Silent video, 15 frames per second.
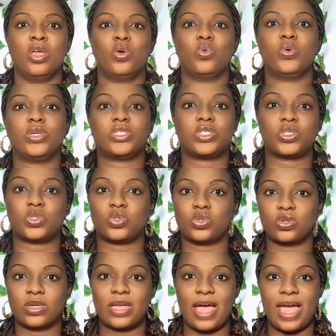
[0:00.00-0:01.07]
with
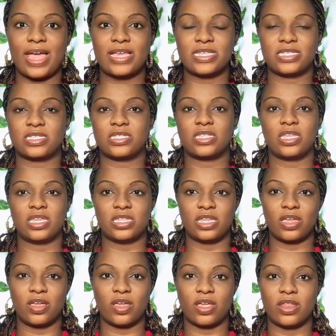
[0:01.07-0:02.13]
two guys in
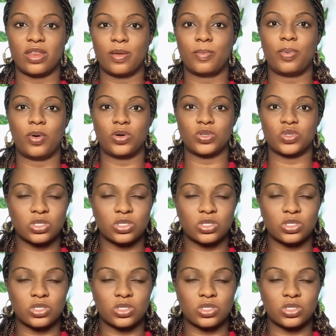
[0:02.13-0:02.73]
the bus.